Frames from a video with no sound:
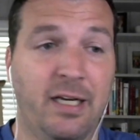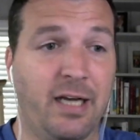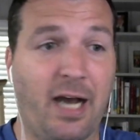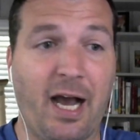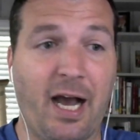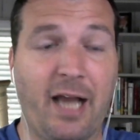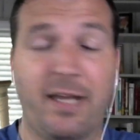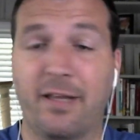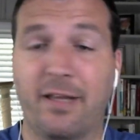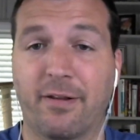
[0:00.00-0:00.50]

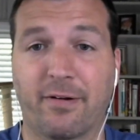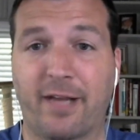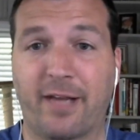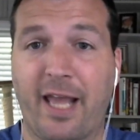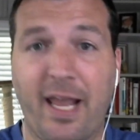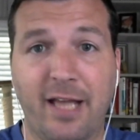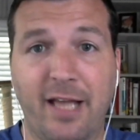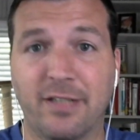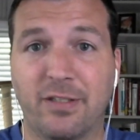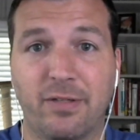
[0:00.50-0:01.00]
I either
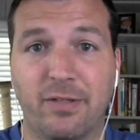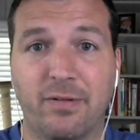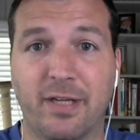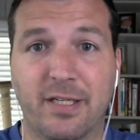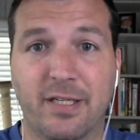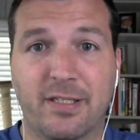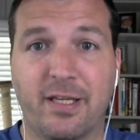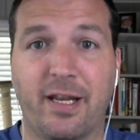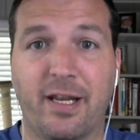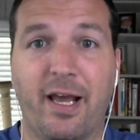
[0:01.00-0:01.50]
can't do
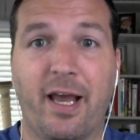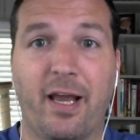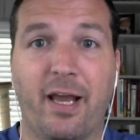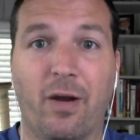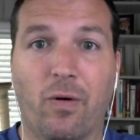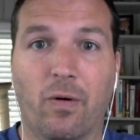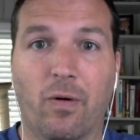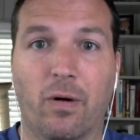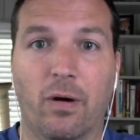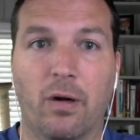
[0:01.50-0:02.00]
this today
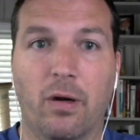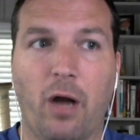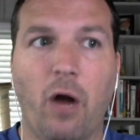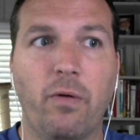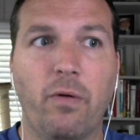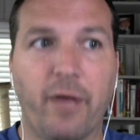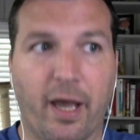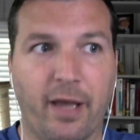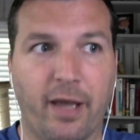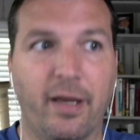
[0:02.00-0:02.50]
or,
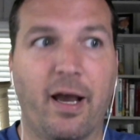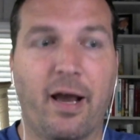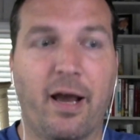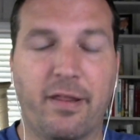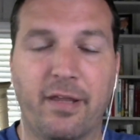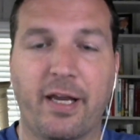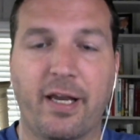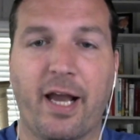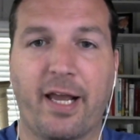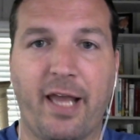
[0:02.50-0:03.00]
okay, I
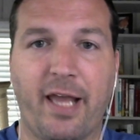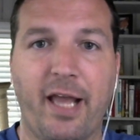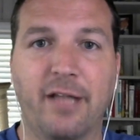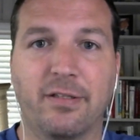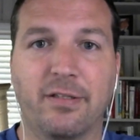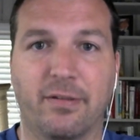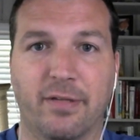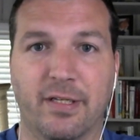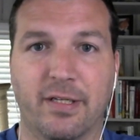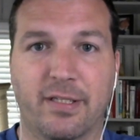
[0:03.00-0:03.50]
think I can
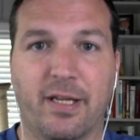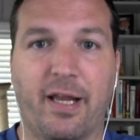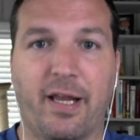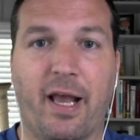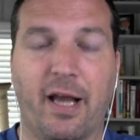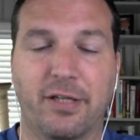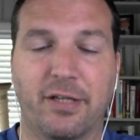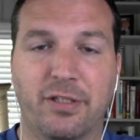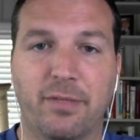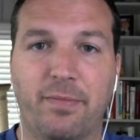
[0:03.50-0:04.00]
do this
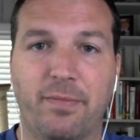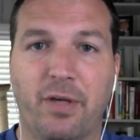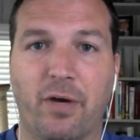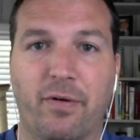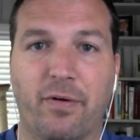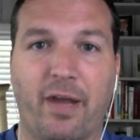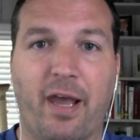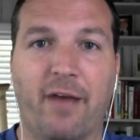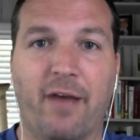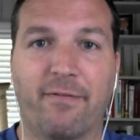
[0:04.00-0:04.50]
today. I should be
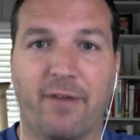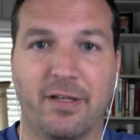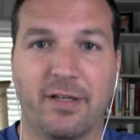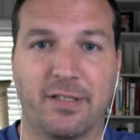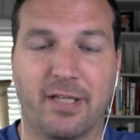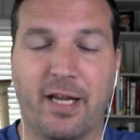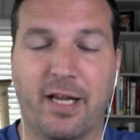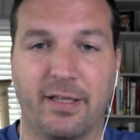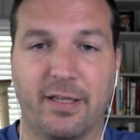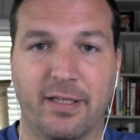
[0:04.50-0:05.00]
okay if I
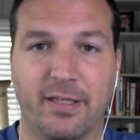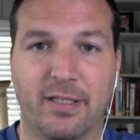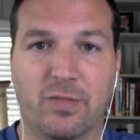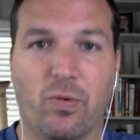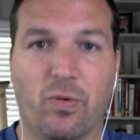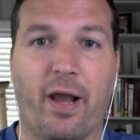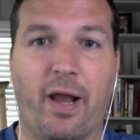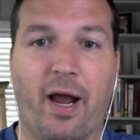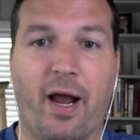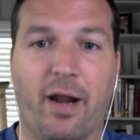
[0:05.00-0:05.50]
just hit it this
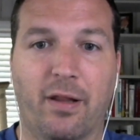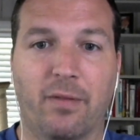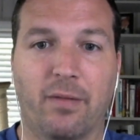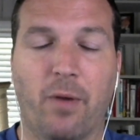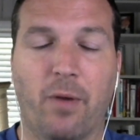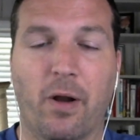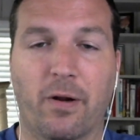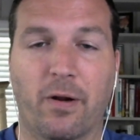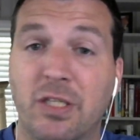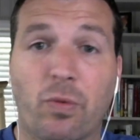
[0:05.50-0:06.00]
way out of the
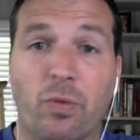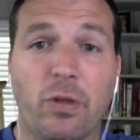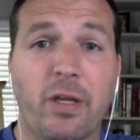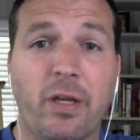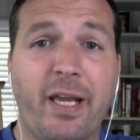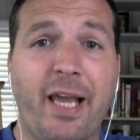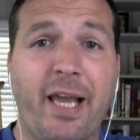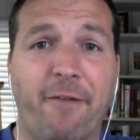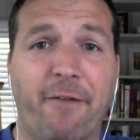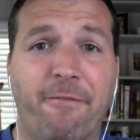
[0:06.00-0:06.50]
bunker. We're
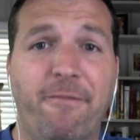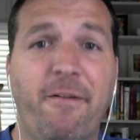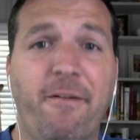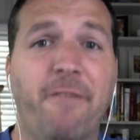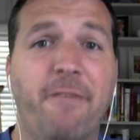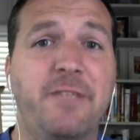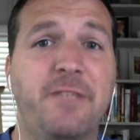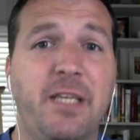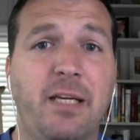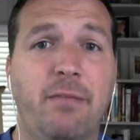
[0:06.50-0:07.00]
looking at a
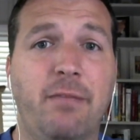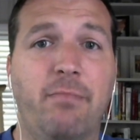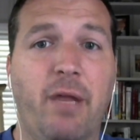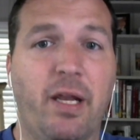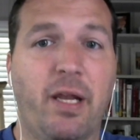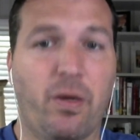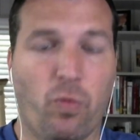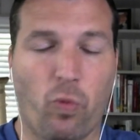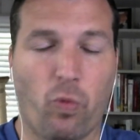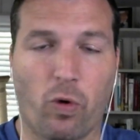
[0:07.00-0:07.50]

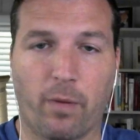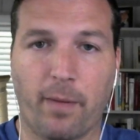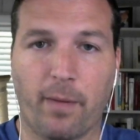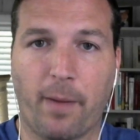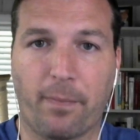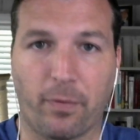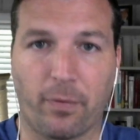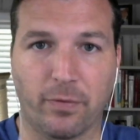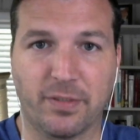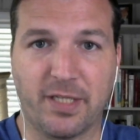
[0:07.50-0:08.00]
15-minute
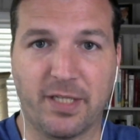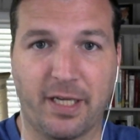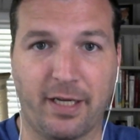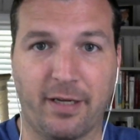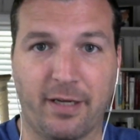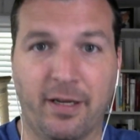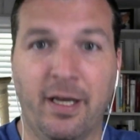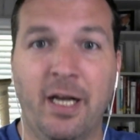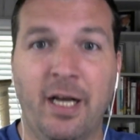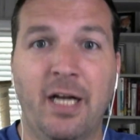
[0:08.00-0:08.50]
warm-up
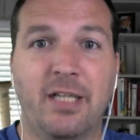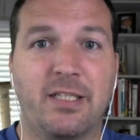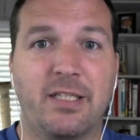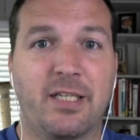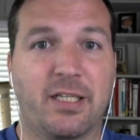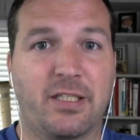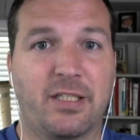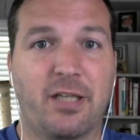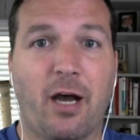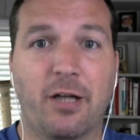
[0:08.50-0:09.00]
routine
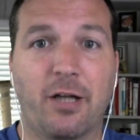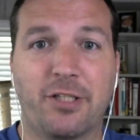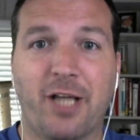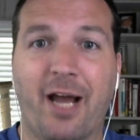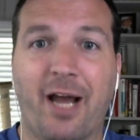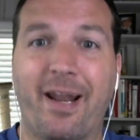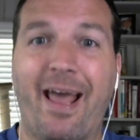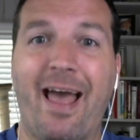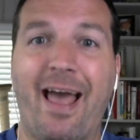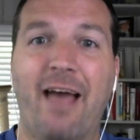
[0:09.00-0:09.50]
to touch
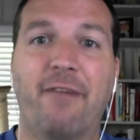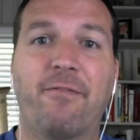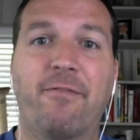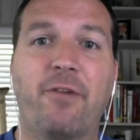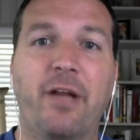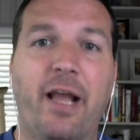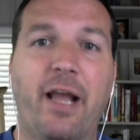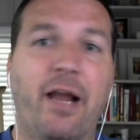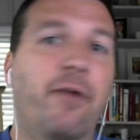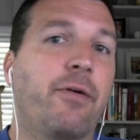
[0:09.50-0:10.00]
on
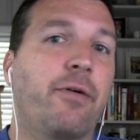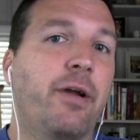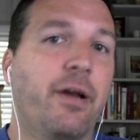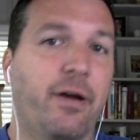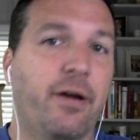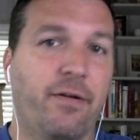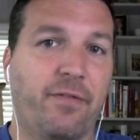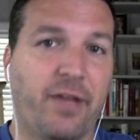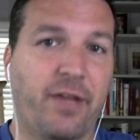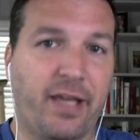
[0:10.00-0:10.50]
every
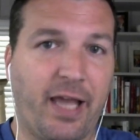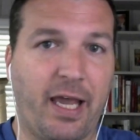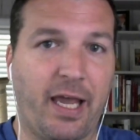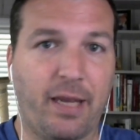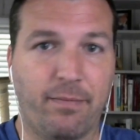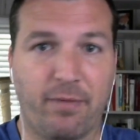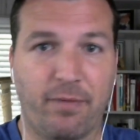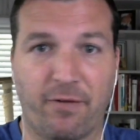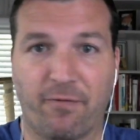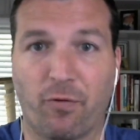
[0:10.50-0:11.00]
area of the
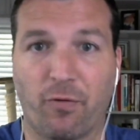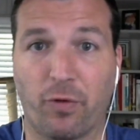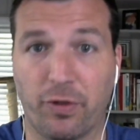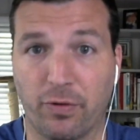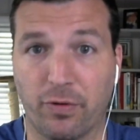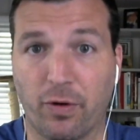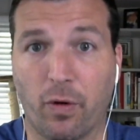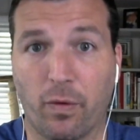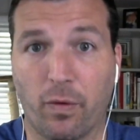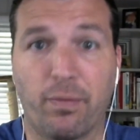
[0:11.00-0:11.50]
game before
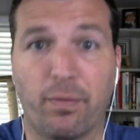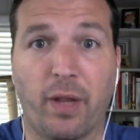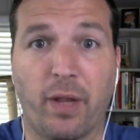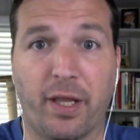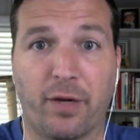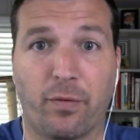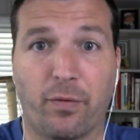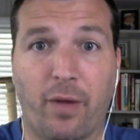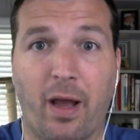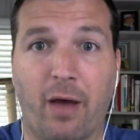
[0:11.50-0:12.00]
you go and
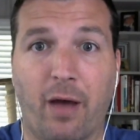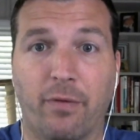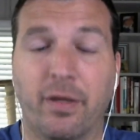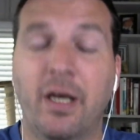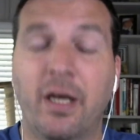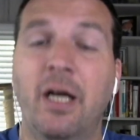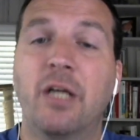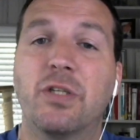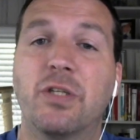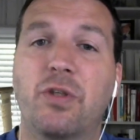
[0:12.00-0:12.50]
play your round
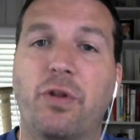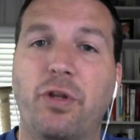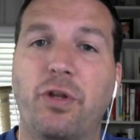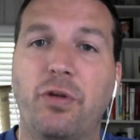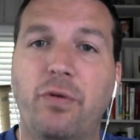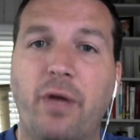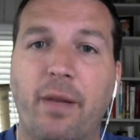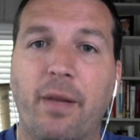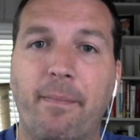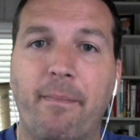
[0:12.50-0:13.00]
so that
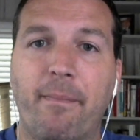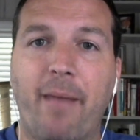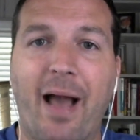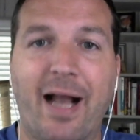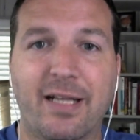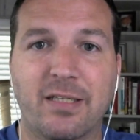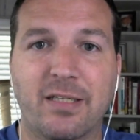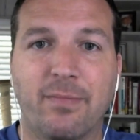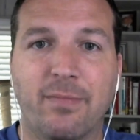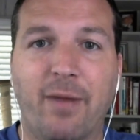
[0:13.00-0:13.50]
you can
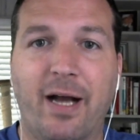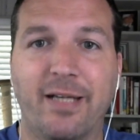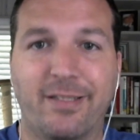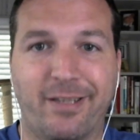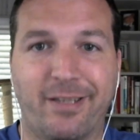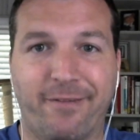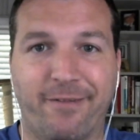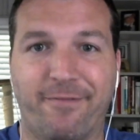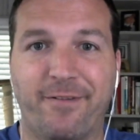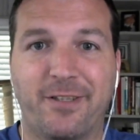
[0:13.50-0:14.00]

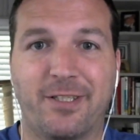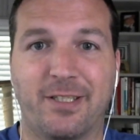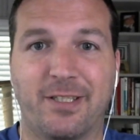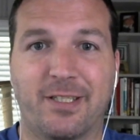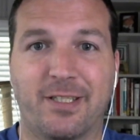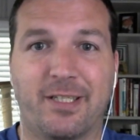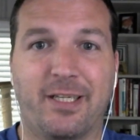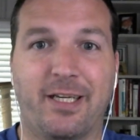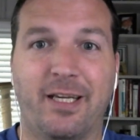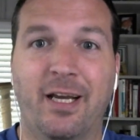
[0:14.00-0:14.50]
maximize the
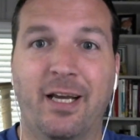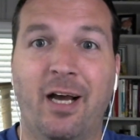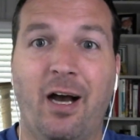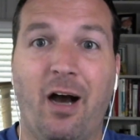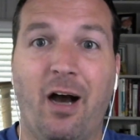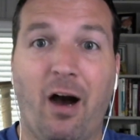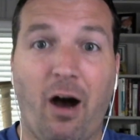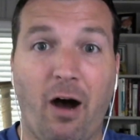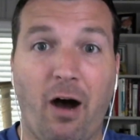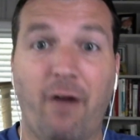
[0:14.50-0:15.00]
efficiency
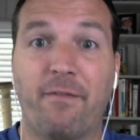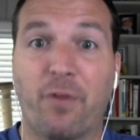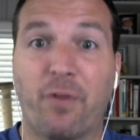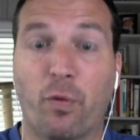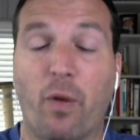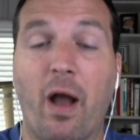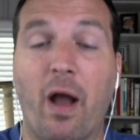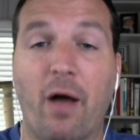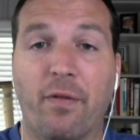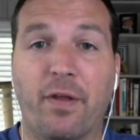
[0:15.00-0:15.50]
of
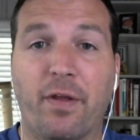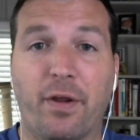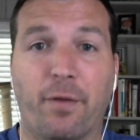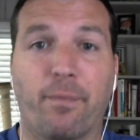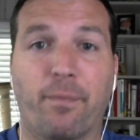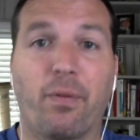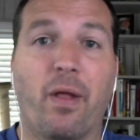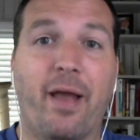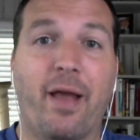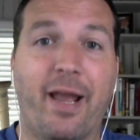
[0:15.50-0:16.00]
the round that
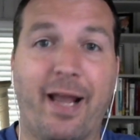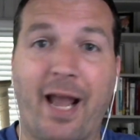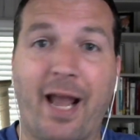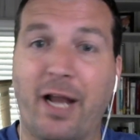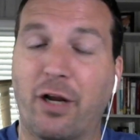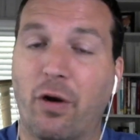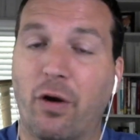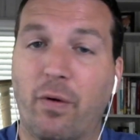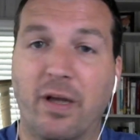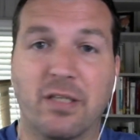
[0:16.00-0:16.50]
you're playing
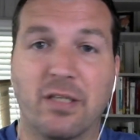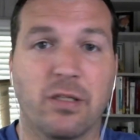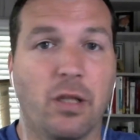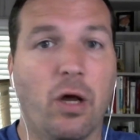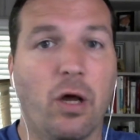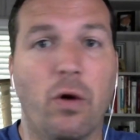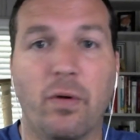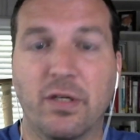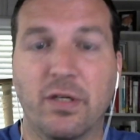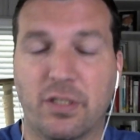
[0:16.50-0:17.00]
and go as
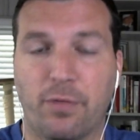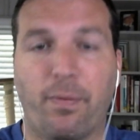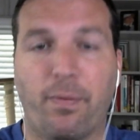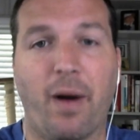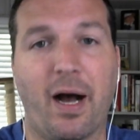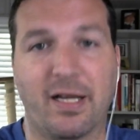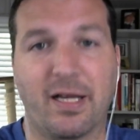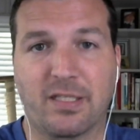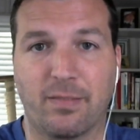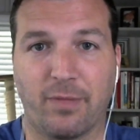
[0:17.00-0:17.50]
low as you
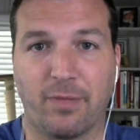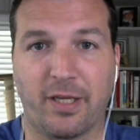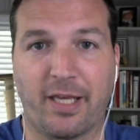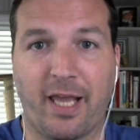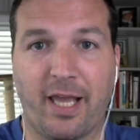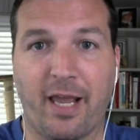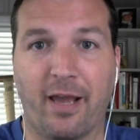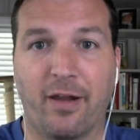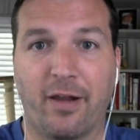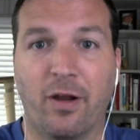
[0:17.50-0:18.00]
possibly
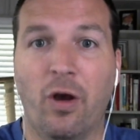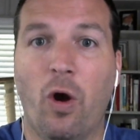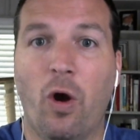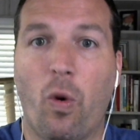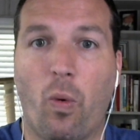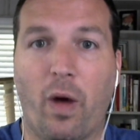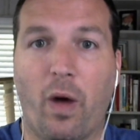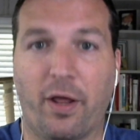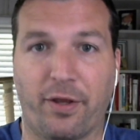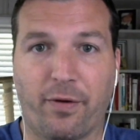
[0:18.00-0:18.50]
can
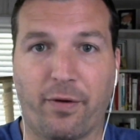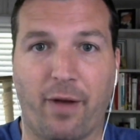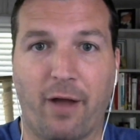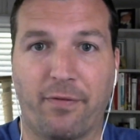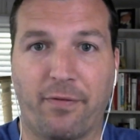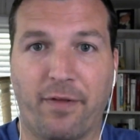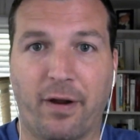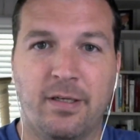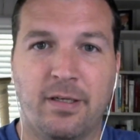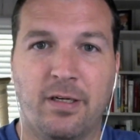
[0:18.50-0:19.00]
while you're
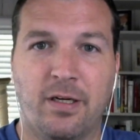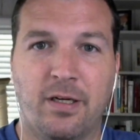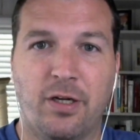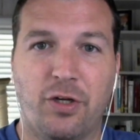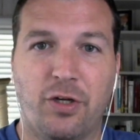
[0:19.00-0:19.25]
out there.